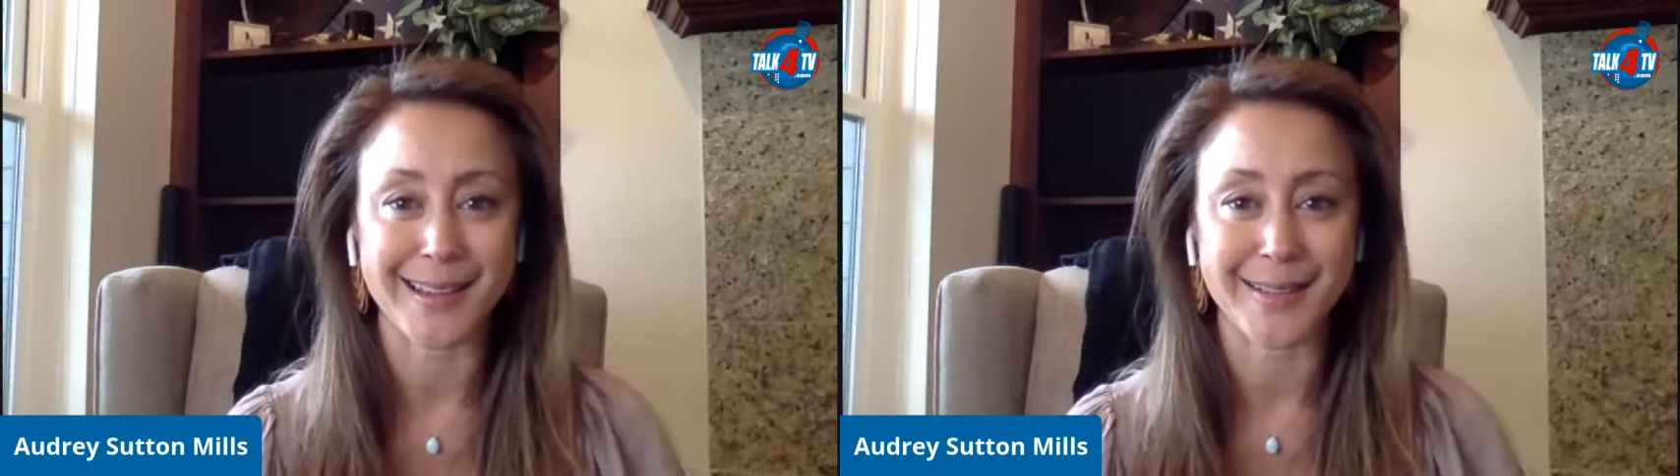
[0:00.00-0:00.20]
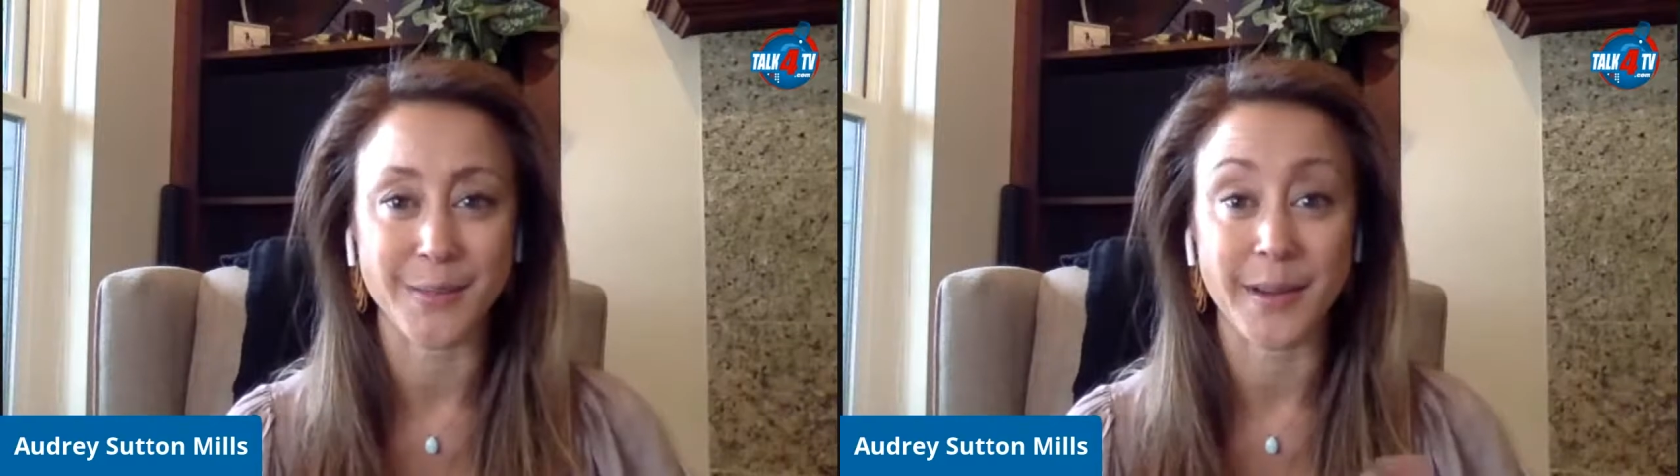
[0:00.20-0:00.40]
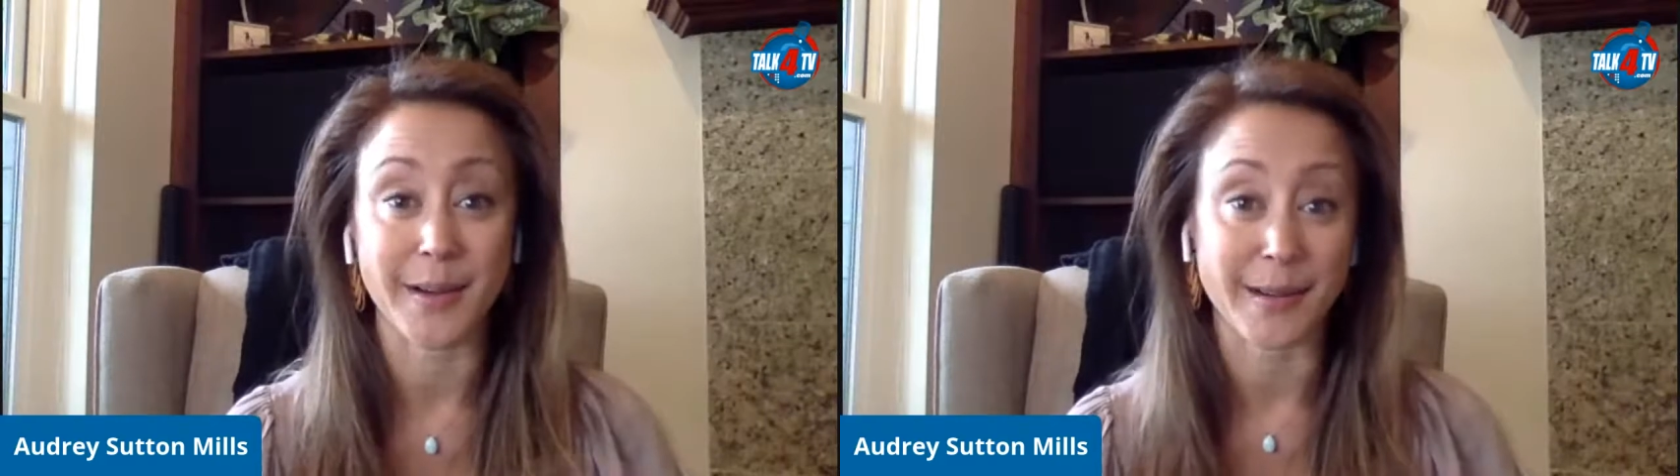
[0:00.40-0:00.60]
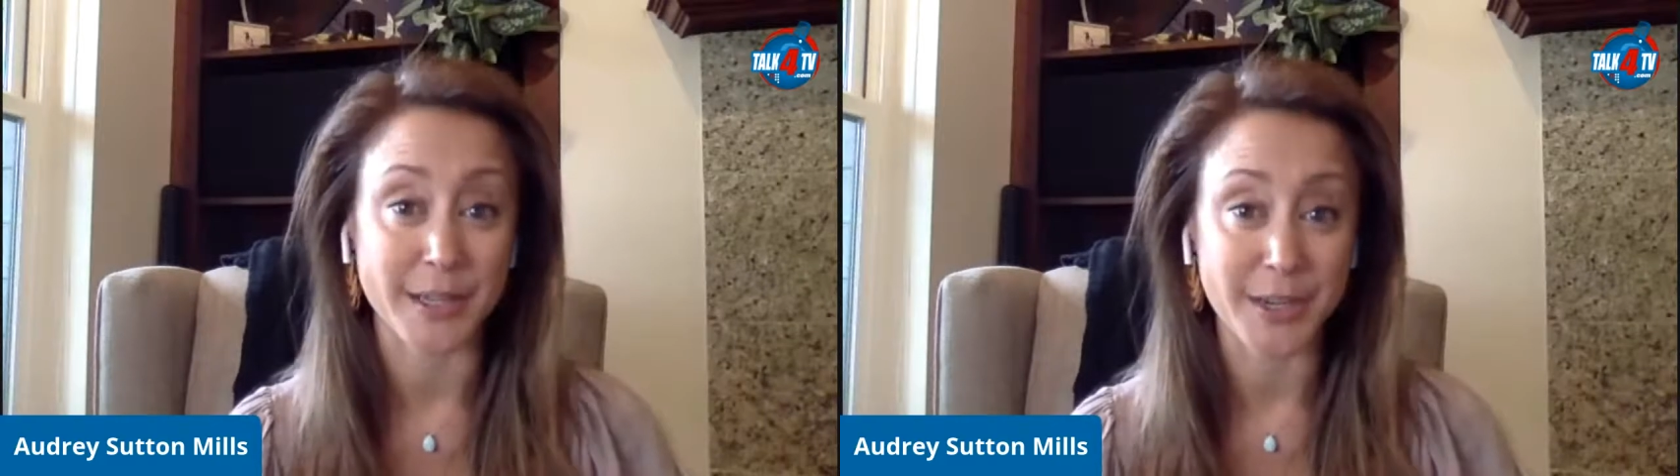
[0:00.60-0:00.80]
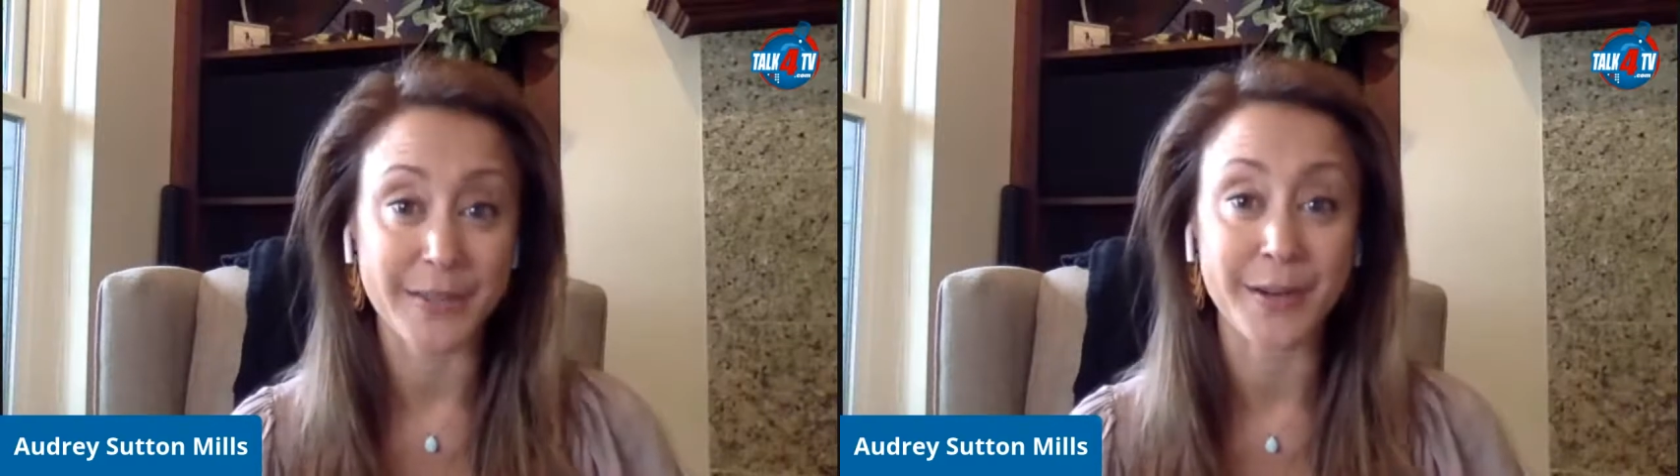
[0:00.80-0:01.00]
Like, we are
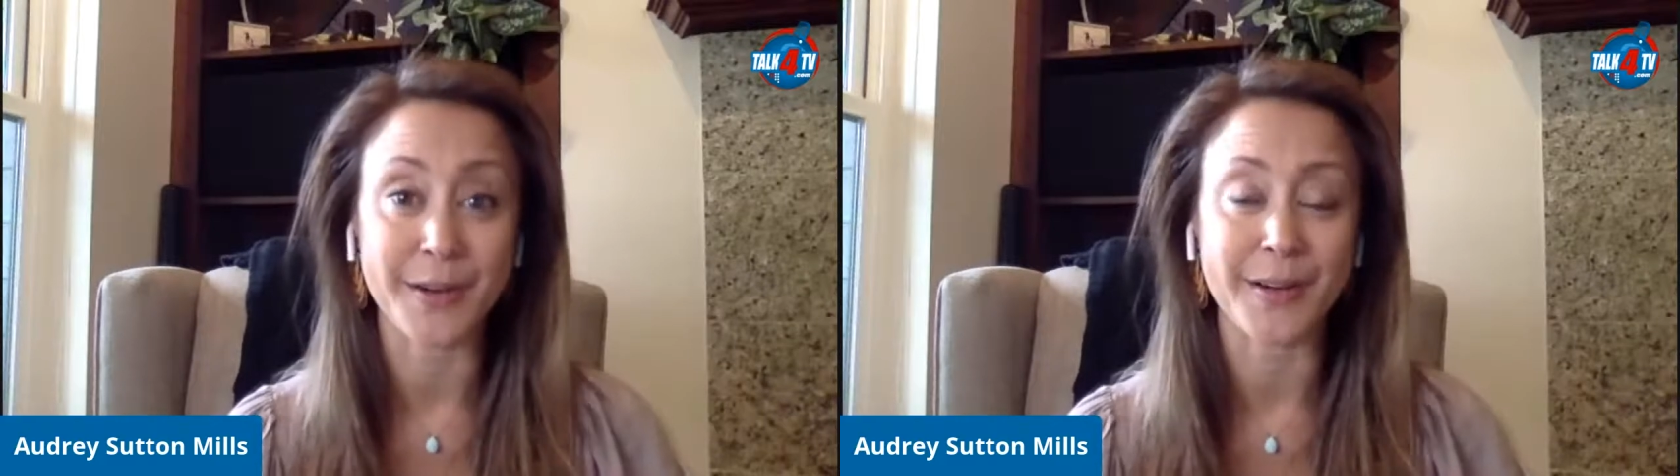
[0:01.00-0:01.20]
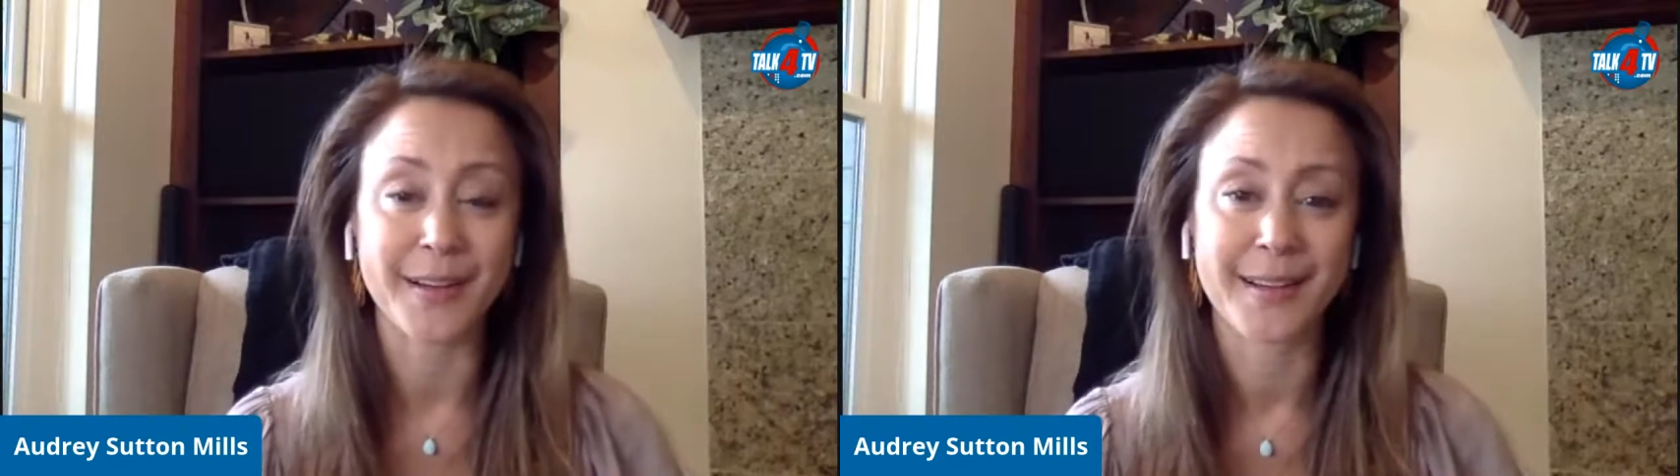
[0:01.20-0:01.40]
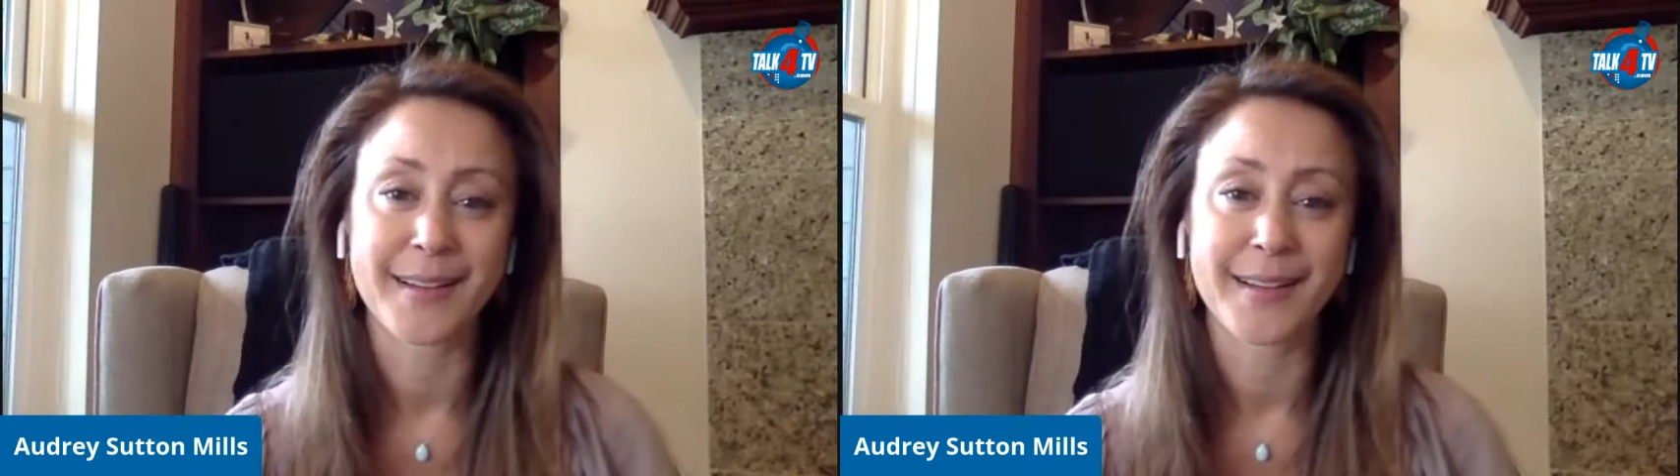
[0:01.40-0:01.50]
each other.